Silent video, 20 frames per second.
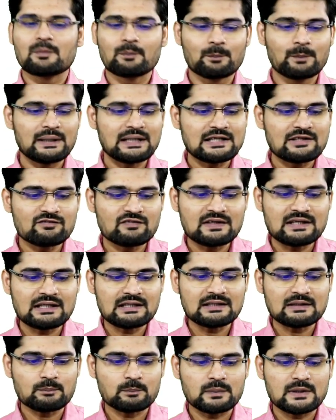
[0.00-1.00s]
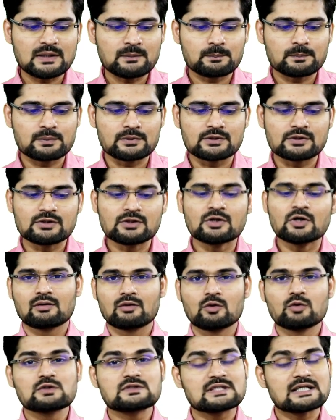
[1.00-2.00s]
between people
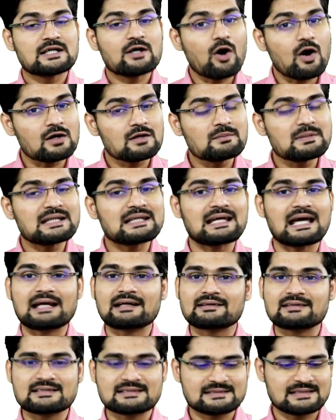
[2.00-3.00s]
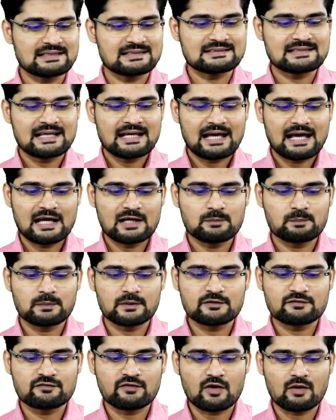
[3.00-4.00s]
whose economic characteristics and
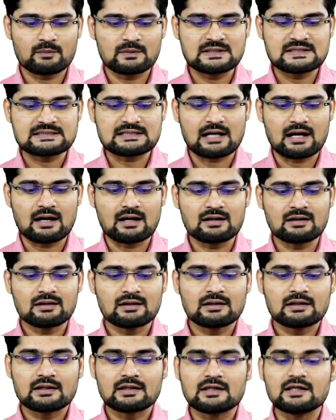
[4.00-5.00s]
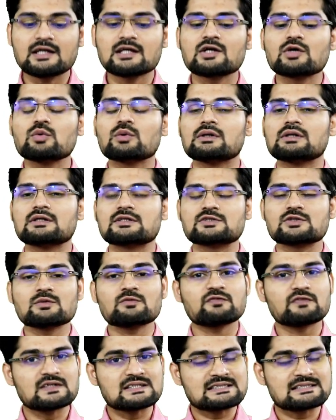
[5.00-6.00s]
performance are equal. So
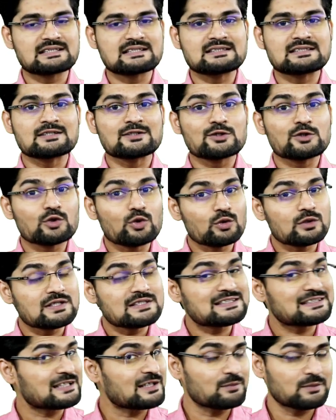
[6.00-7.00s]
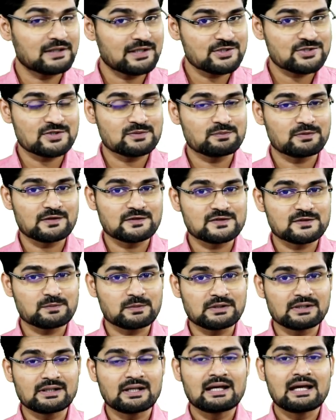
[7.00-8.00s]
first is no discrimination
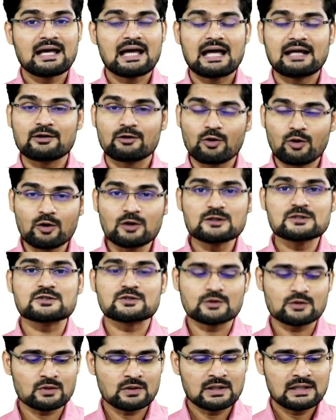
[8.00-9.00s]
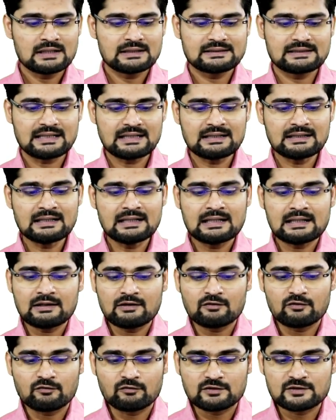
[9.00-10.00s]
principle and also then
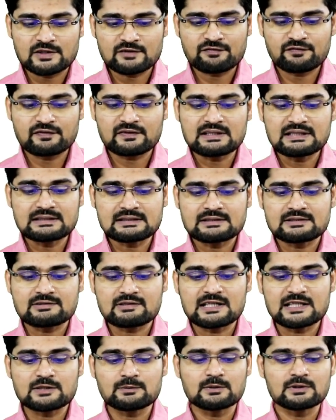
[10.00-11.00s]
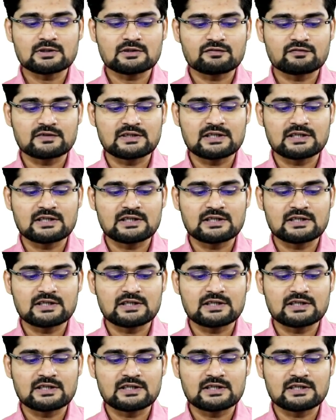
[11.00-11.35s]
different treatment of